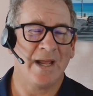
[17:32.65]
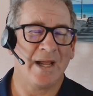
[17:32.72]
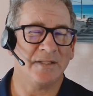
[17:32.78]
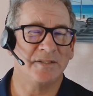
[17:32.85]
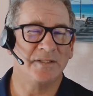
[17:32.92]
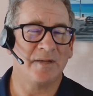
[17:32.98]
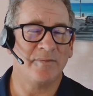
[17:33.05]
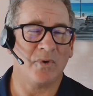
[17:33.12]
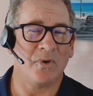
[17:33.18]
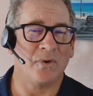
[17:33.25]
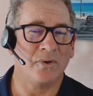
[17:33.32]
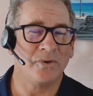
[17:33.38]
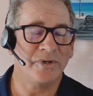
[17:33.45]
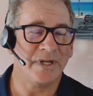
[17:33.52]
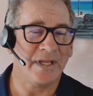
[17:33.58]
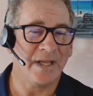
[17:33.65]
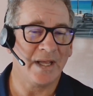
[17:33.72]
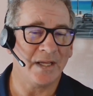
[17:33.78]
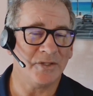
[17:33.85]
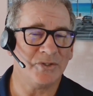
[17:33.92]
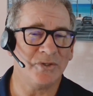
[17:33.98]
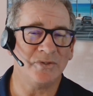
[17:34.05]
and some older
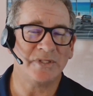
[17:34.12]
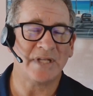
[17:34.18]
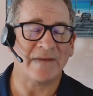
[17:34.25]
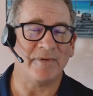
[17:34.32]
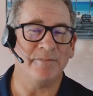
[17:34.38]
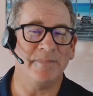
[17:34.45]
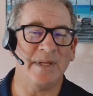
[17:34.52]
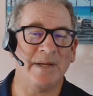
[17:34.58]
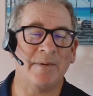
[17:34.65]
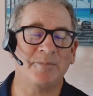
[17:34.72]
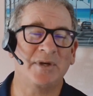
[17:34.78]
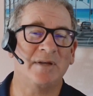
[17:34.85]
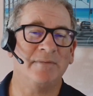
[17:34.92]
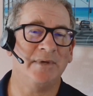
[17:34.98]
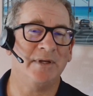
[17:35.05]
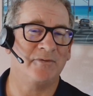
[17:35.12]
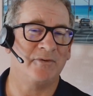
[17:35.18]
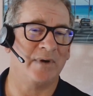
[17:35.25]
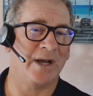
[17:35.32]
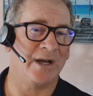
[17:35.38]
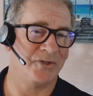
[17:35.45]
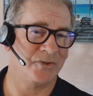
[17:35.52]
EAs used to have a minimum commit
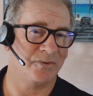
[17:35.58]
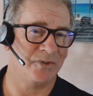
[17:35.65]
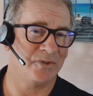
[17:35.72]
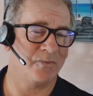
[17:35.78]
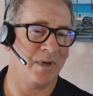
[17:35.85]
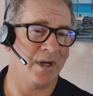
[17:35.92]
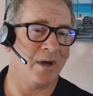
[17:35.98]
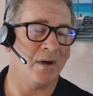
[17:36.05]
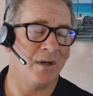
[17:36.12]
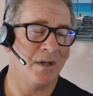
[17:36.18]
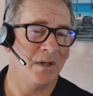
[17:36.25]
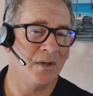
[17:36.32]
for Azure as well.